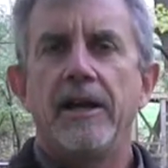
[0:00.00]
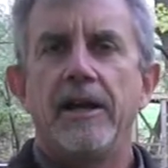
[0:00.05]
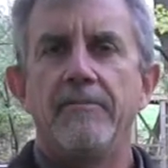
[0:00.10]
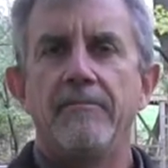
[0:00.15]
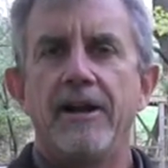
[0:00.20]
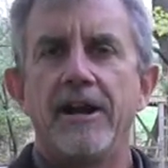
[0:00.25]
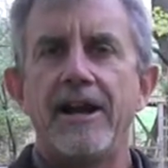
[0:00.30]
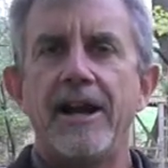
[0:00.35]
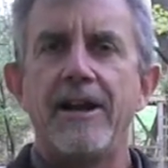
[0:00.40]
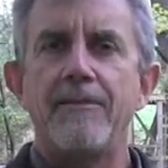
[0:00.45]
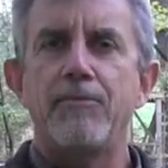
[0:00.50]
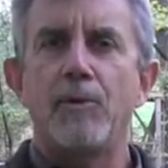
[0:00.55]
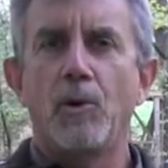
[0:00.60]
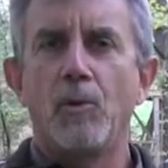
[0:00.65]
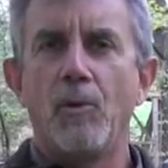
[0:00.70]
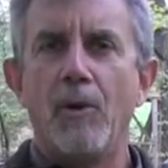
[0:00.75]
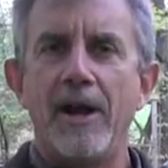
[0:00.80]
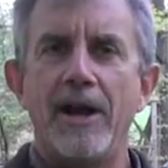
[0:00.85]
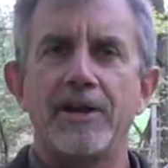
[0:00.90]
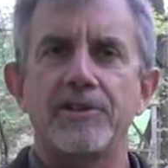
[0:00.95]
And my
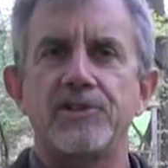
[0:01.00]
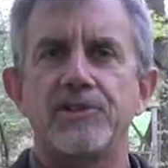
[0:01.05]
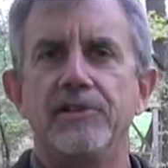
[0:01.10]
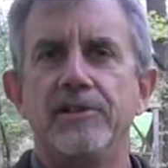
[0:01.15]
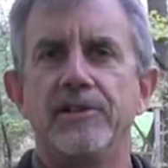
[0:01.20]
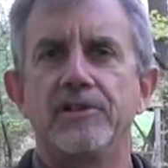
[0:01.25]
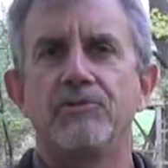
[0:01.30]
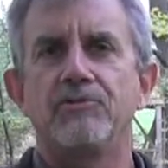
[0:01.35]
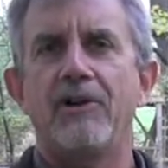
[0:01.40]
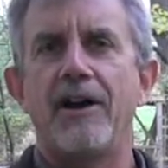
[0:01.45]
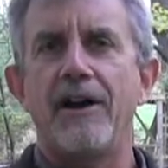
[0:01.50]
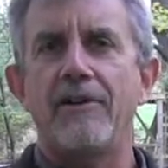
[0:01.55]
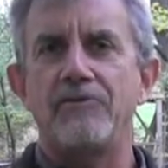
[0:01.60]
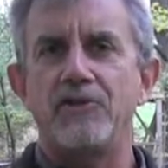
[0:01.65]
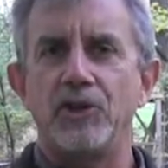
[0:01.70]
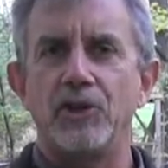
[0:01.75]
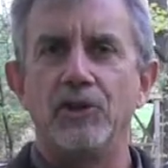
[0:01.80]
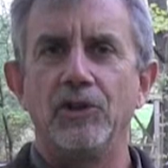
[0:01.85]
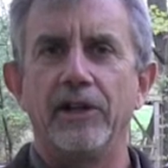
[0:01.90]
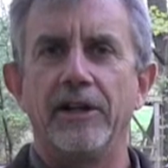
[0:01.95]
neighbor Wes and his
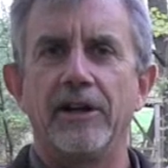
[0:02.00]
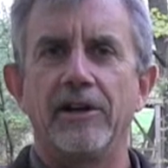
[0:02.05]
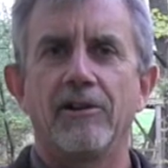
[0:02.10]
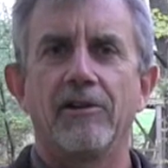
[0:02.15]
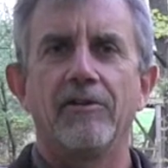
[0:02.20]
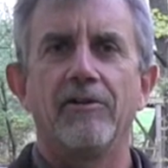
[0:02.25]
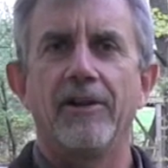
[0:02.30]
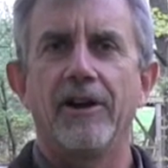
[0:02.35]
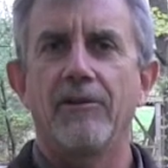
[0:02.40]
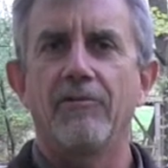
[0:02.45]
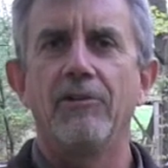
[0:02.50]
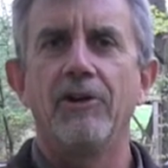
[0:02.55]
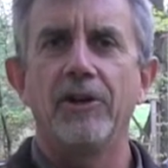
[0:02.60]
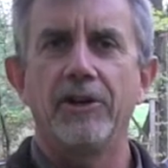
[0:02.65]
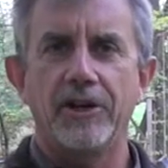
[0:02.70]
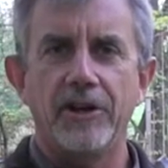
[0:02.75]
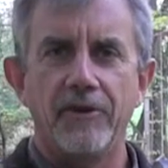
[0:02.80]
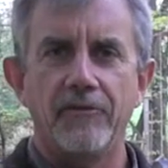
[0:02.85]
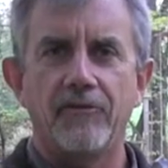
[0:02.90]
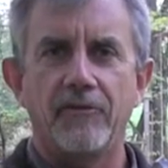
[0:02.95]
wife Julie are they're
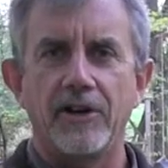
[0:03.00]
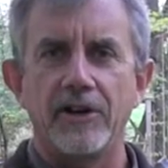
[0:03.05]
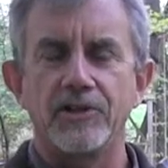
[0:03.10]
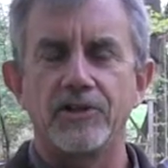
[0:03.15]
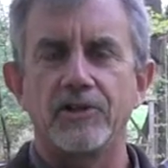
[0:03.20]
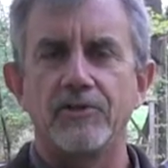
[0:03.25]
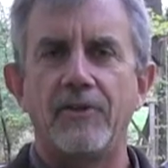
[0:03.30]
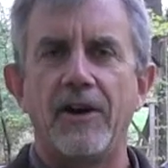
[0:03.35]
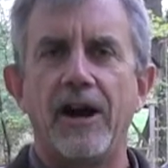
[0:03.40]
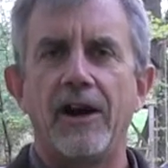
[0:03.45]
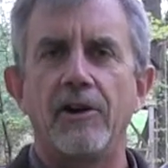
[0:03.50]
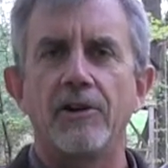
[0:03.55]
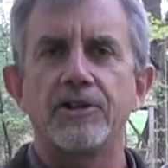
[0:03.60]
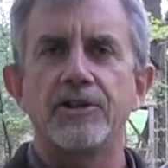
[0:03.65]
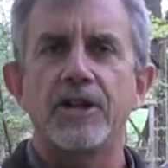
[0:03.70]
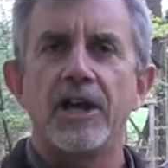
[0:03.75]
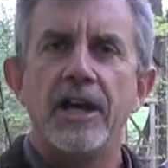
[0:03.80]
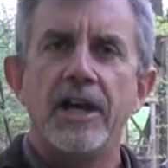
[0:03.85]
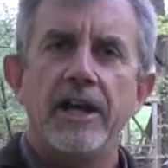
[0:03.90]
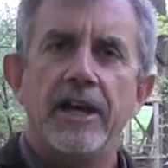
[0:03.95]
really good friends of
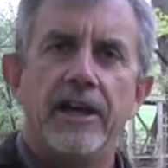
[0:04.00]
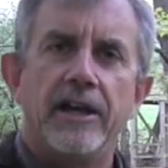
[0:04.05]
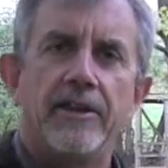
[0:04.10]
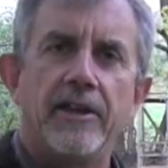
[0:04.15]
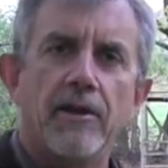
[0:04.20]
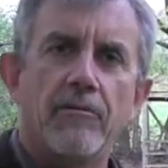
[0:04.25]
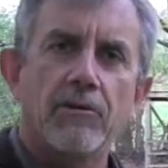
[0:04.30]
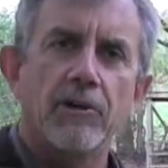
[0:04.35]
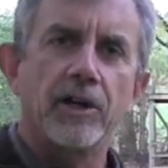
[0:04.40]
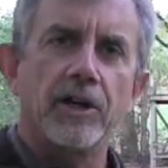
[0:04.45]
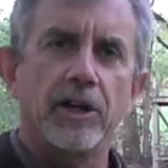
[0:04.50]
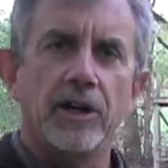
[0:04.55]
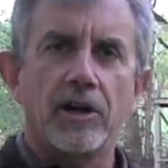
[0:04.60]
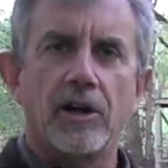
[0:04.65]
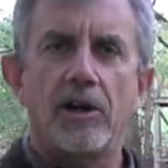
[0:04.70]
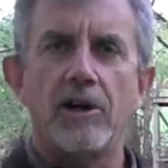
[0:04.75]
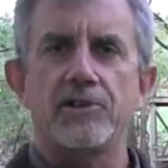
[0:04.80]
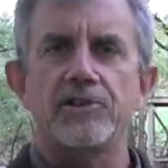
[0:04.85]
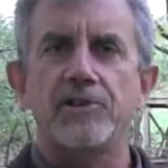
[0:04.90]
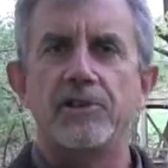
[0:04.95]
ours. And they were going to
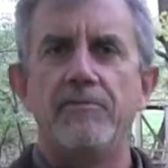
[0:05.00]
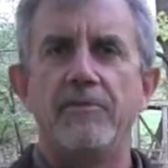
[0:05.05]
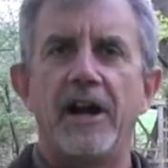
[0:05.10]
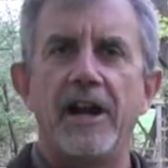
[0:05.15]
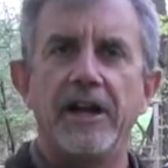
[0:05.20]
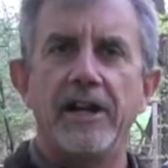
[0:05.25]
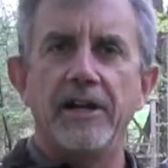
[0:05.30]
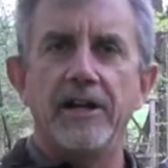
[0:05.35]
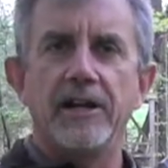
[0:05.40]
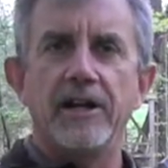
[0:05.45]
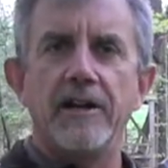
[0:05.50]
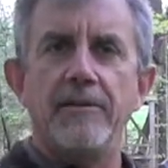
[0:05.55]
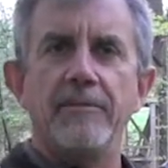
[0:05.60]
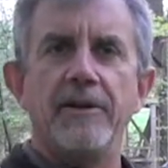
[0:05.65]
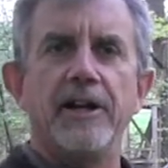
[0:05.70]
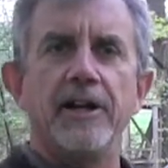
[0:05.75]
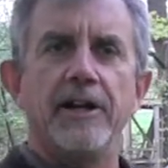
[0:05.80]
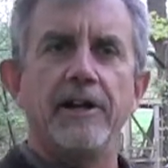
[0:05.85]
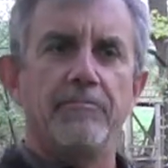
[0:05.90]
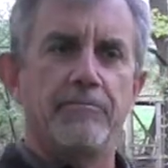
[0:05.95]
call somebody to
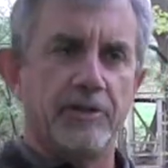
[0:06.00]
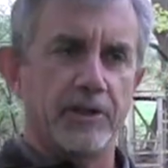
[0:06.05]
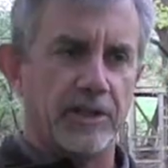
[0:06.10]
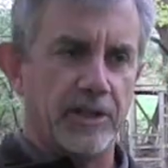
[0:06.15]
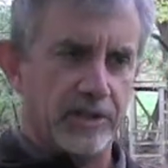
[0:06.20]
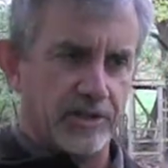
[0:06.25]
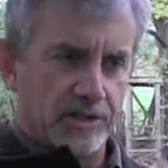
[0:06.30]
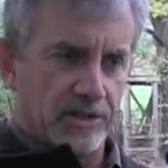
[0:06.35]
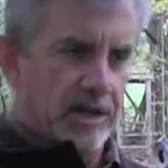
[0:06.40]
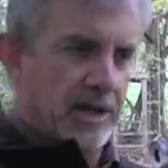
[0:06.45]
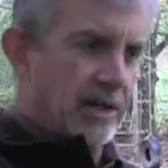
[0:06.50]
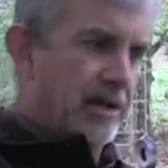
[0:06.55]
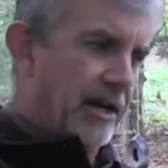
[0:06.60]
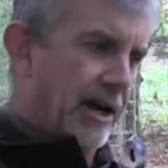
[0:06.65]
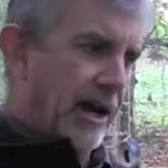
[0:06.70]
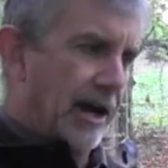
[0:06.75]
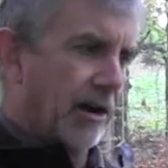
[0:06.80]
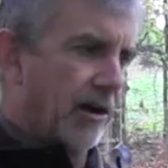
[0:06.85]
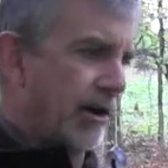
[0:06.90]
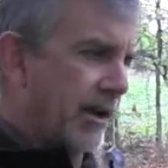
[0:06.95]
come in and put this
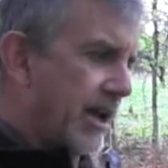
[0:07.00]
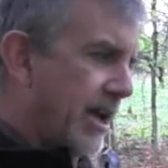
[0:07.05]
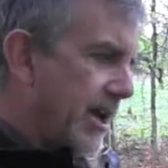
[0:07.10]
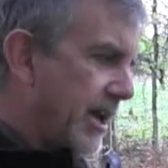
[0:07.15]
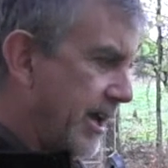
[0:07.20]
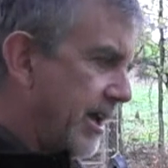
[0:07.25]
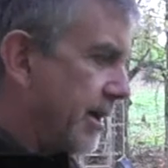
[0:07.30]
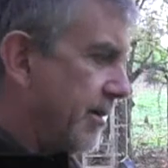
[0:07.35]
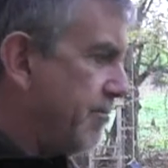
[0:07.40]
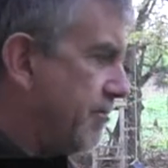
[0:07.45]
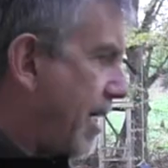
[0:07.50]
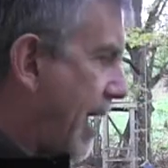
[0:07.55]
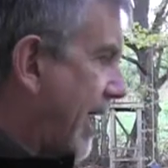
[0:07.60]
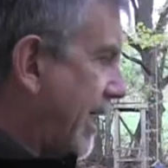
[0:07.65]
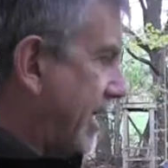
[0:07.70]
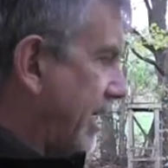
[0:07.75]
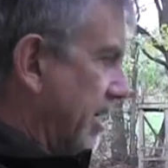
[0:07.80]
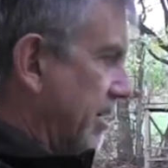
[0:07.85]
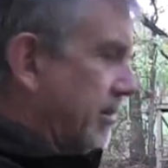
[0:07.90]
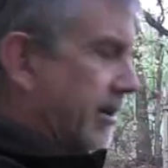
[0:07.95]
area in
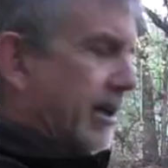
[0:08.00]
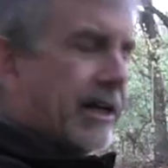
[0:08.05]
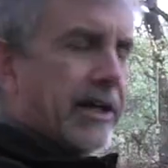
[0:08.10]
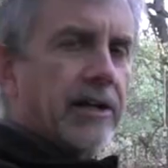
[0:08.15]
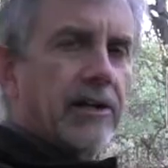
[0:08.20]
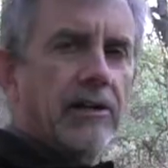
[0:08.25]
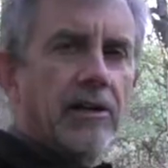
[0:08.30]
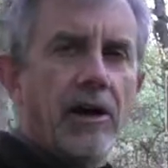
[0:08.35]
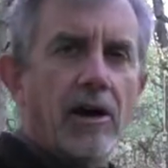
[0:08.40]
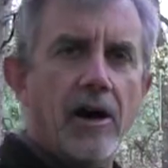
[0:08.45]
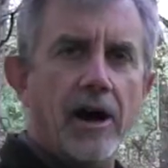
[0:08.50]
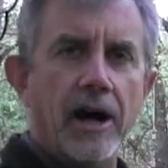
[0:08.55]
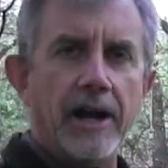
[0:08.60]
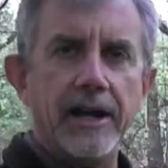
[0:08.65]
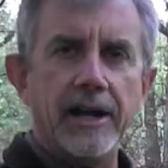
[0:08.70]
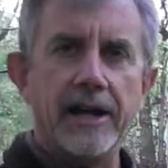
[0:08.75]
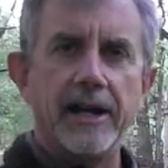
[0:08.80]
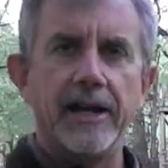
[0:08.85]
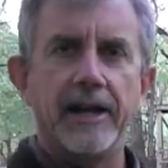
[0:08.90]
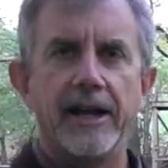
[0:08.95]
back in in
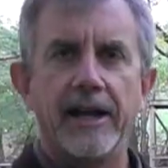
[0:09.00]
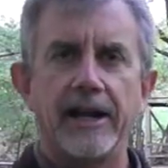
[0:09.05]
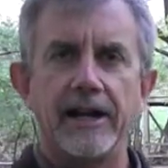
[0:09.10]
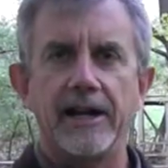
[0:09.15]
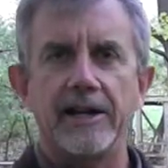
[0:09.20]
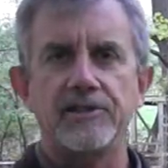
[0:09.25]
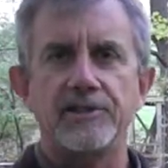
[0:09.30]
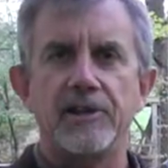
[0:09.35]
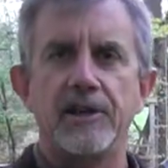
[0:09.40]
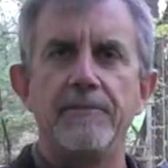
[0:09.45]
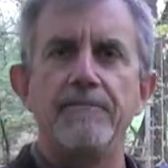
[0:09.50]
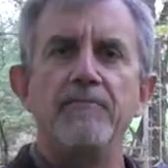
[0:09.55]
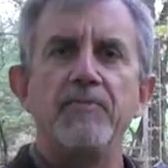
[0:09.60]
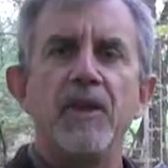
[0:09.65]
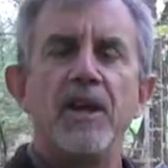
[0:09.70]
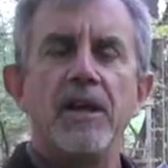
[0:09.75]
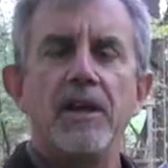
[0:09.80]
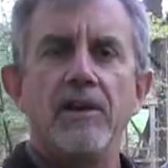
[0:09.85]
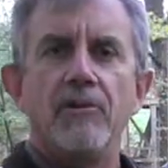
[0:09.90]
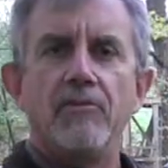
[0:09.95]
lawn. And I said,
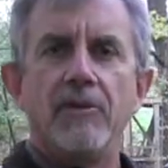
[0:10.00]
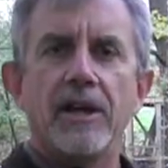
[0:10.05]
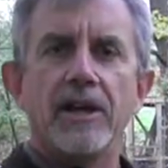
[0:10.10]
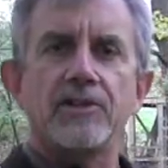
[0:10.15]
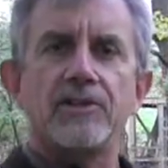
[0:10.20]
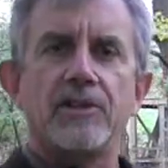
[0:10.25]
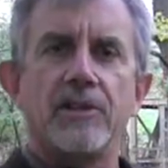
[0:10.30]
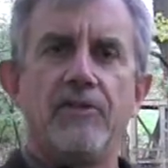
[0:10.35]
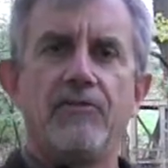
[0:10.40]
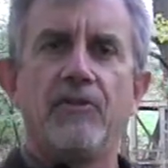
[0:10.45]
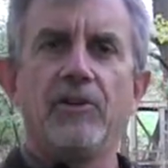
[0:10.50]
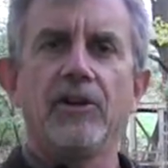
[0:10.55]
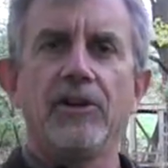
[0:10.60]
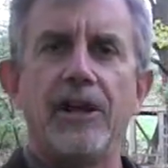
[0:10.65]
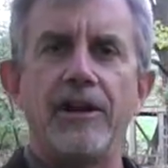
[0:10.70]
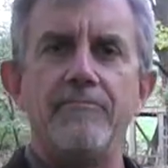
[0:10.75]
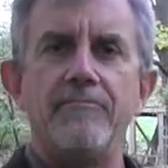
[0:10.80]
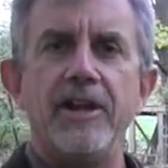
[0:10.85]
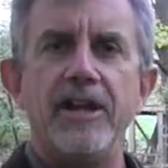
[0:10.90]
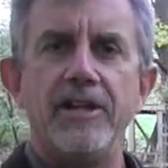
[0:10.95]
Wes, if you'll
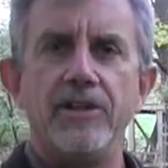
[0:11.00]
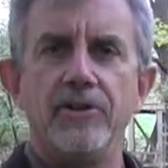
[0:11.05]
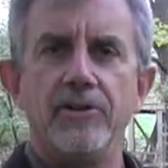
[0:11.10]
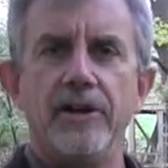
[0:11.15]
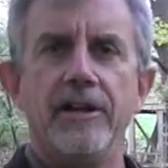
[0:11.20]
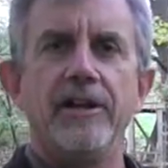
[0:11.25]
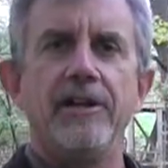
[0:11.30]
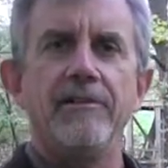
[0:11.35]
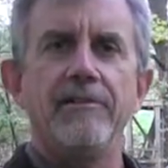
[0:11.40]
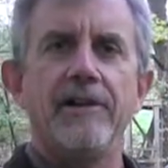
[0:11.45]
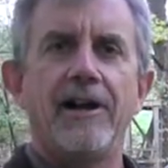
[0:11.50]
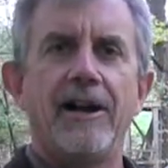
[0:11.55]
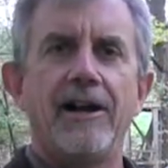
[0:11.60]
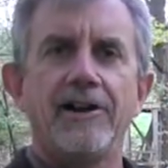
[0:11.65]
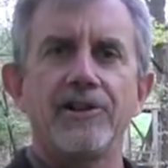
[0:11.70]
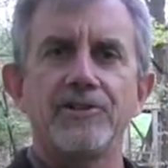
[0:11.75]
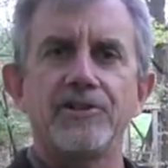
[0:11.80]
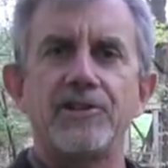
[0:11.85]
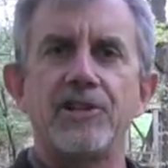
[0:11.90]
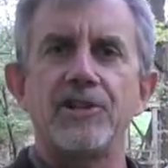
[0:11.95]
let me do it,
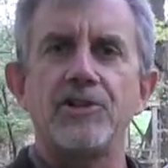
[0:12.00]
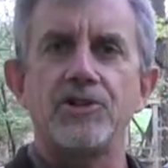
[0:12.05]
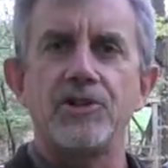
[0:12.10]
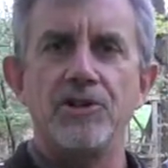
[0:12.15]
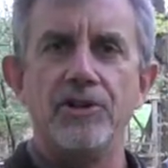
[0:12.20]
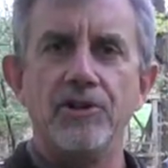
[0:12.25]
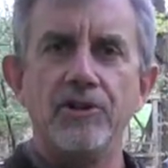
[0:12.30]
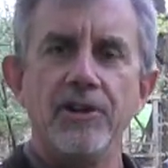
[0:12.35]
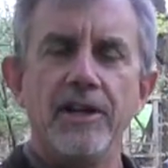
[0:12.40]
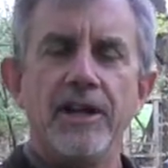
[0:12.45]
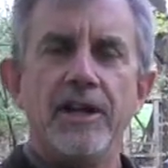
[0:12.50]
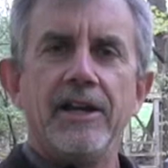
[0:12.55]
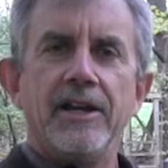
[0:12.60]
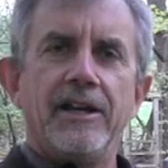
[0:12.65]
I'll assist you.